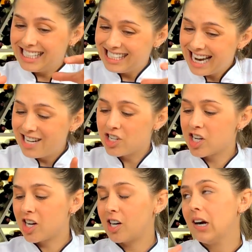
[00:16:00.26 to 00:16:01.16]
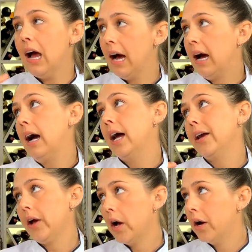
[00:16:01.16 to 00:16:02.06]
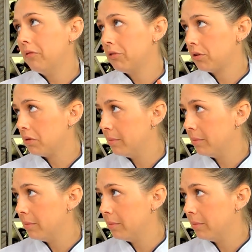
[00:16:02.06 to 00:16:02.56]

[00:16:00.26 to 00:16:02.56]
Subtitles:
center eye of the